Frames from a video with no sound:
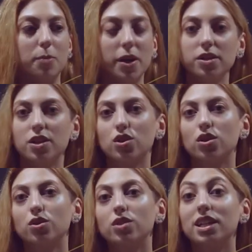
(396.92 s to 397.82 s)
pay
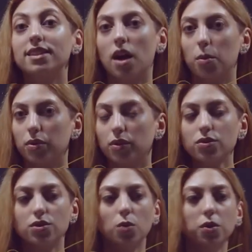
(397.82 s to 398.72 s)
attention to the examples.
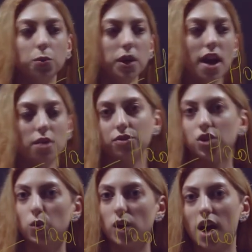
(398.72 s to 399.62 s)
So what we have
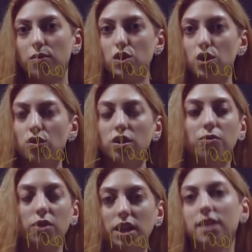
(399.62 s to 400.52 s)
here, we have two
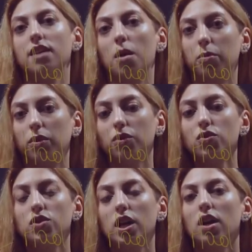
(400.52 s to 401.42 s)
different
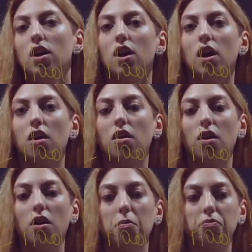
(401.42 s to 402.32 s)
examples.
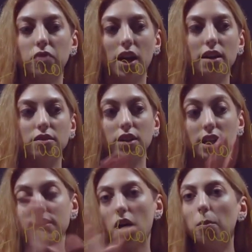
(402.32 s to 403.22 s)
And the
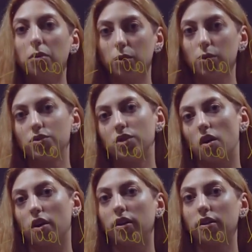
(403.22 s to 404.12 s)
examples
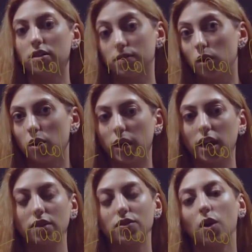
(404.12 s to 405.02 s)
are as
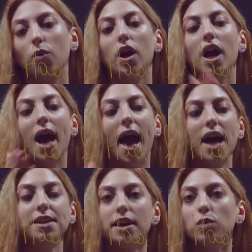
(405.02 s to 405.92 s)
following. So,
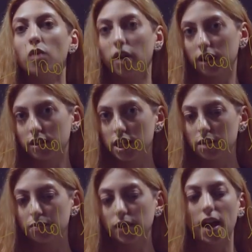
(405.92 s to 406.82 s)
had I worked?
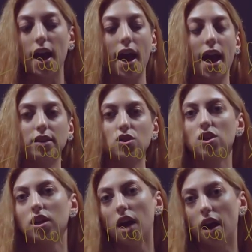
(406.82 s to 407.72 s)
Had
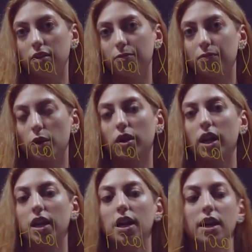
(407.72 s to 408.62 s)
she gone?
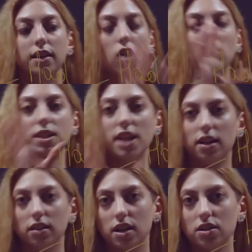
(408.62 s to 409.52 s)
Okay, now let's
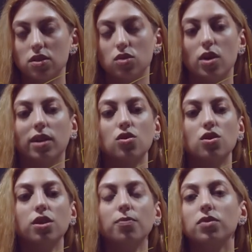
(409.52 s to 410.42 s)
analyze the
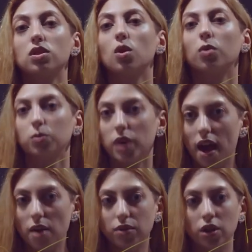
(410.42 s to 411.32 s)
structure. So what we
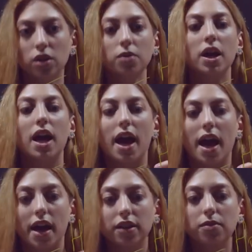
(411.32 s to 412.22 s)
have here,
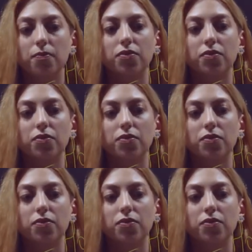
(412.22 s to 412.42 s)
had